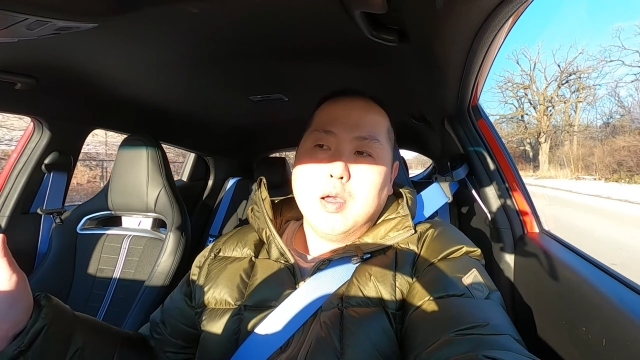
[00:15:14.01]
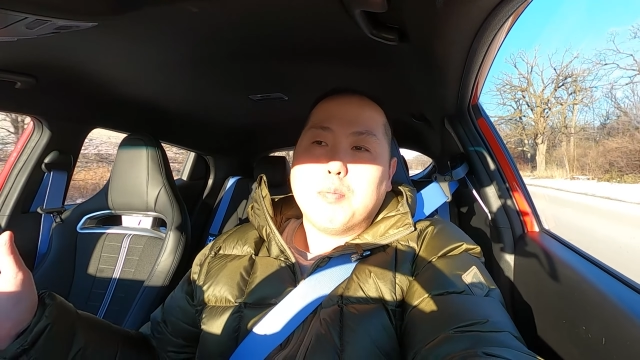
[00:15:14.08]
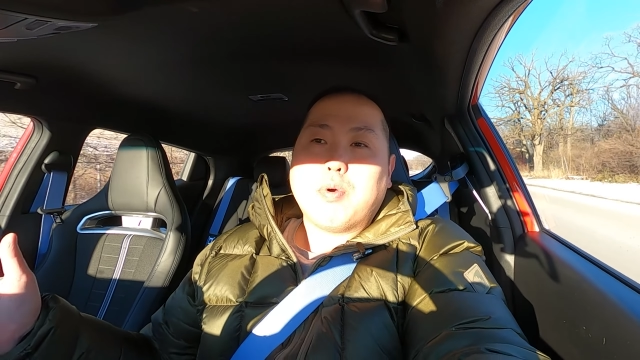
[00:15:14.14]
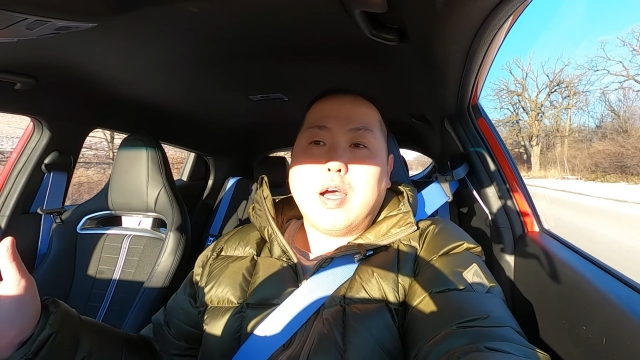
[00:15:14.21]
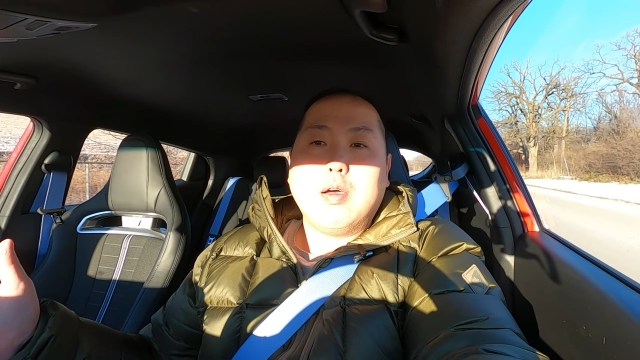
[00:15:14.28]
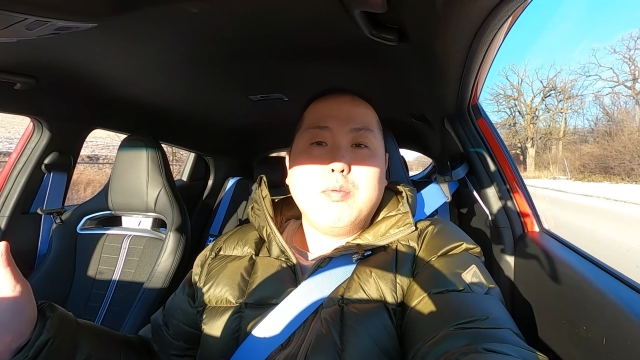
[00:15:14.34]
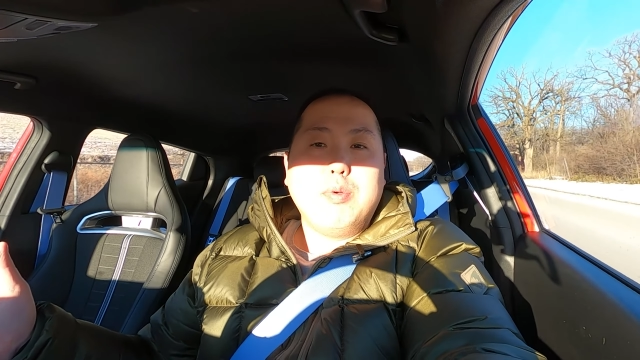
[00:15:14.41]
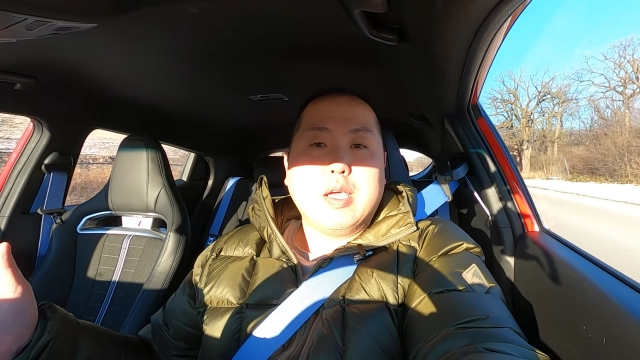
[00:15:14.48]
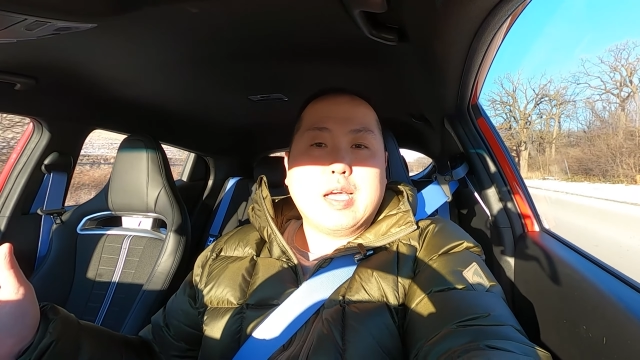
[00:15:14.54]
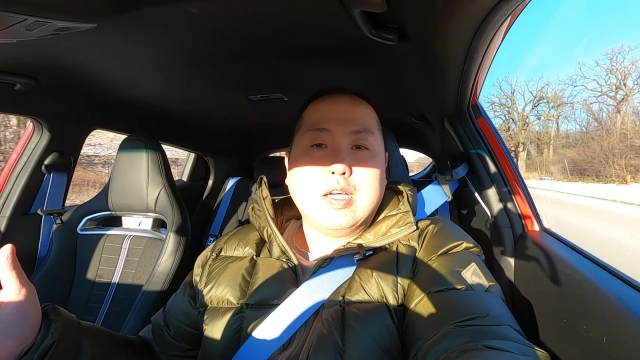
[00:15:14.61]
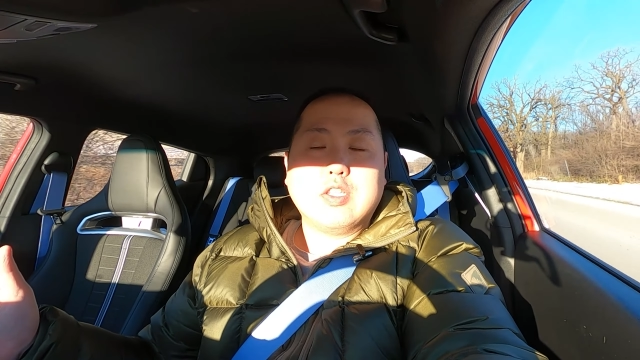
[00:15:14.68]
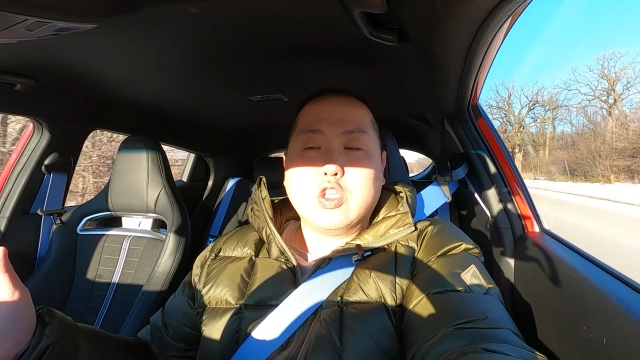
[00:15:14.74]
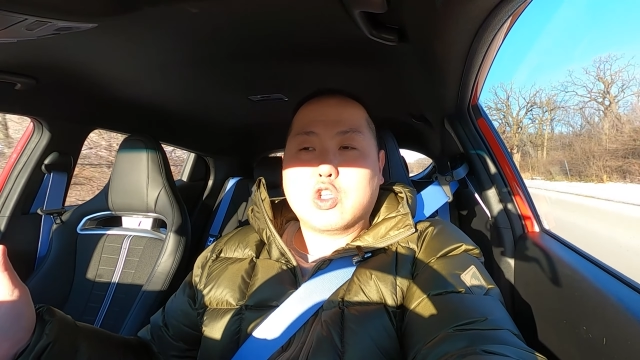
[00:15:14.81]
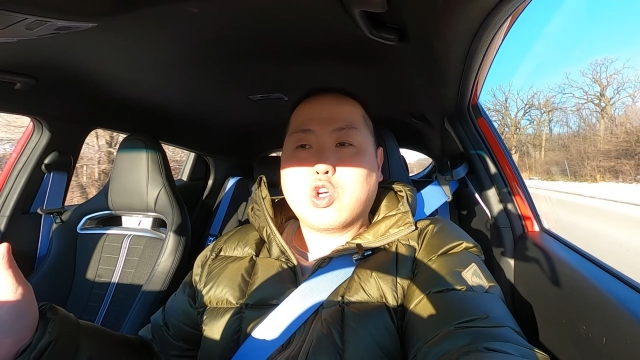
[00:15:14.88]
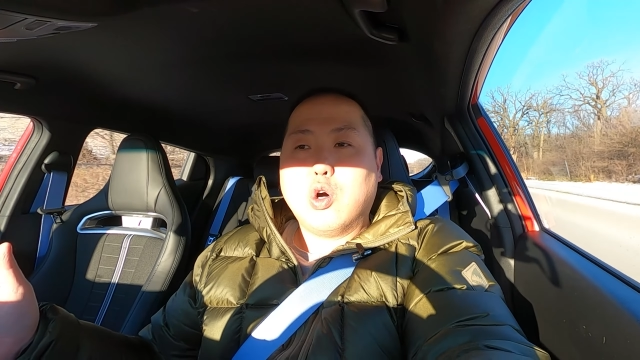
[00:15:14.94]
Probably
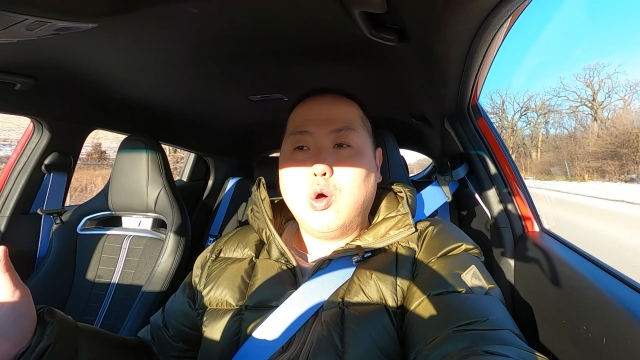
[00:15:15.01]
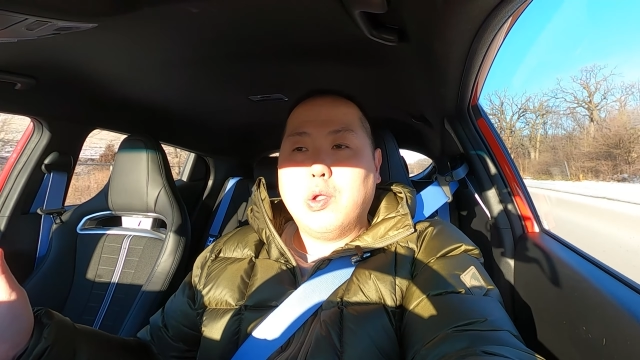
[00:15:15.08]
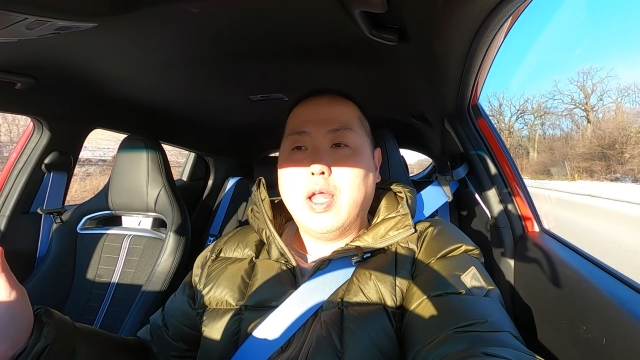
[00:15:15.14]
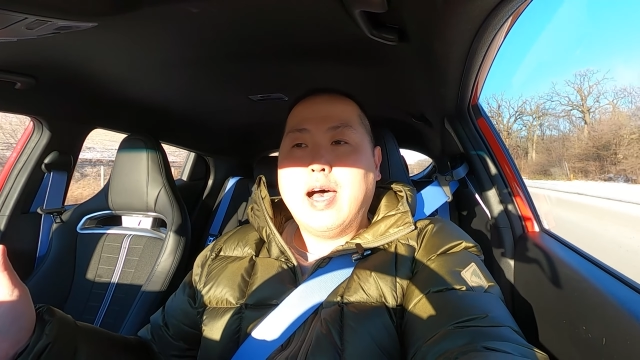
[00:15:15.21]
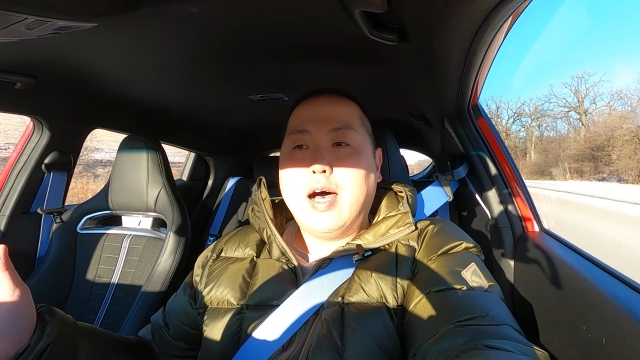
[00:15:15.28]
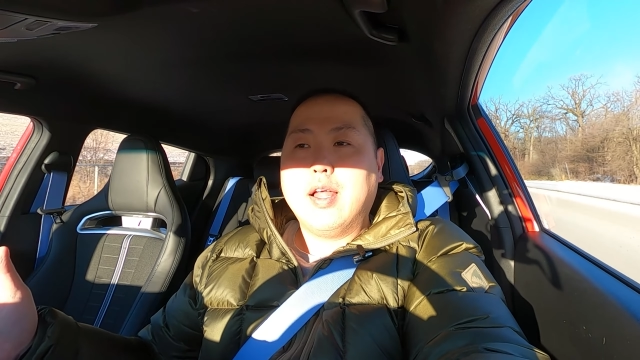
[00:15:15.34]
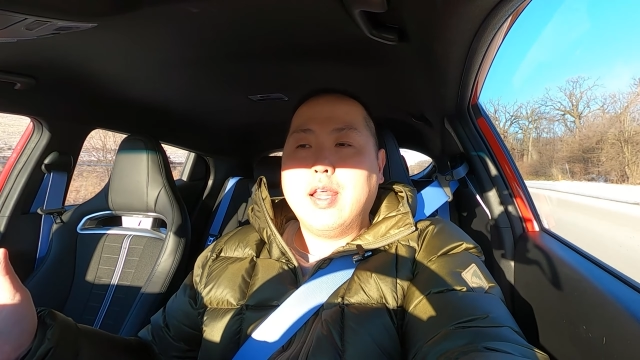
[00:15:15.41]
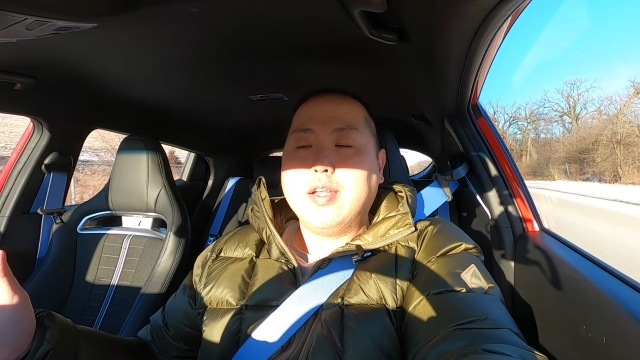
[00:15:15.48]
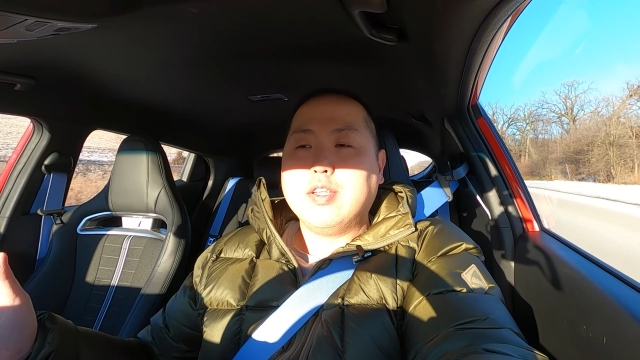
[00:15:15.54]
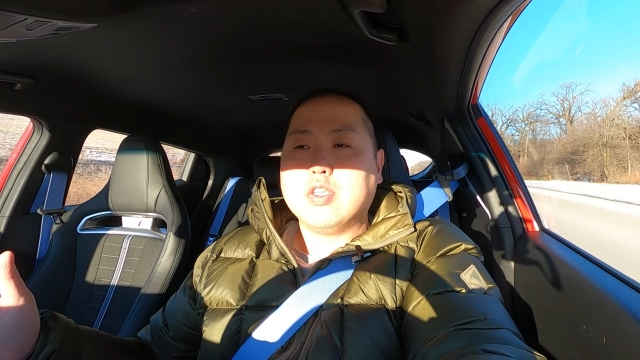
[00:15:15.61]
because it's cold out and